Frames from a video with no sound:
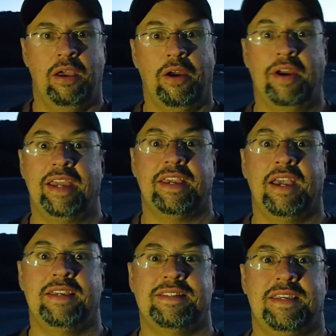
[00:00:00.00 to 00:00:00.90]
All right,
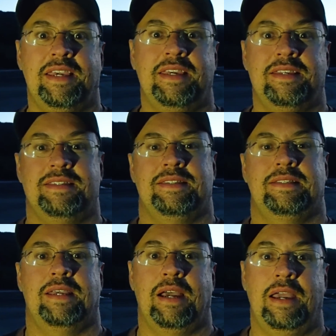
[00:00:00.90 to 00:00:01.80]
guys, it is
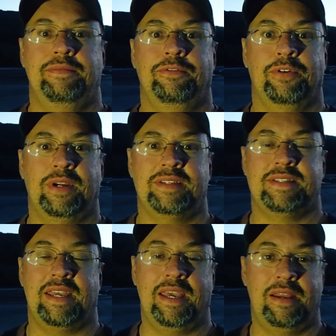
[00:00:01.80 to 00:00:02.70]
time for us
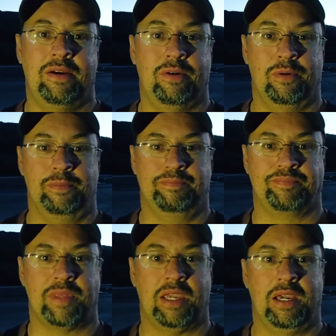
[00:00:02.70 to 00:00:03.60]
to head home.
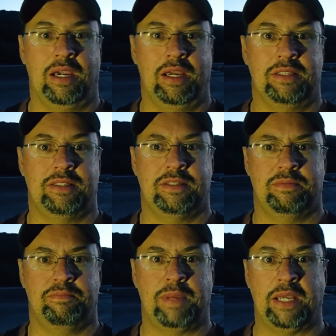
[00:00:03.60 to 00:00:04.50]

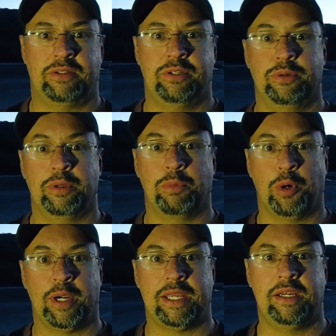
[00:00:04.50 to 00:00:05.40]
It's about 2 in the
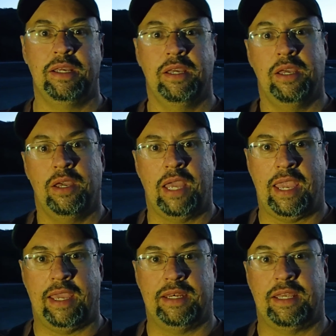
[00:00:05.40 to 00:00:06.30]
morning,
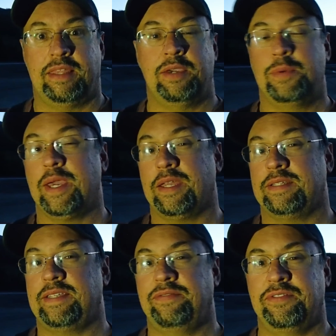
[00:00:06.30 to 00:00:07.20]
and I think we got
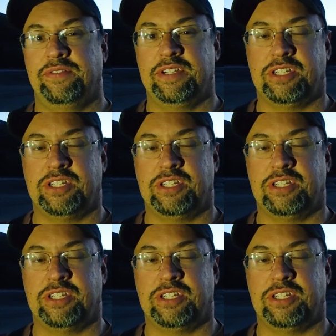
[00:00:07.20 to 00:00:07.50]
7 fish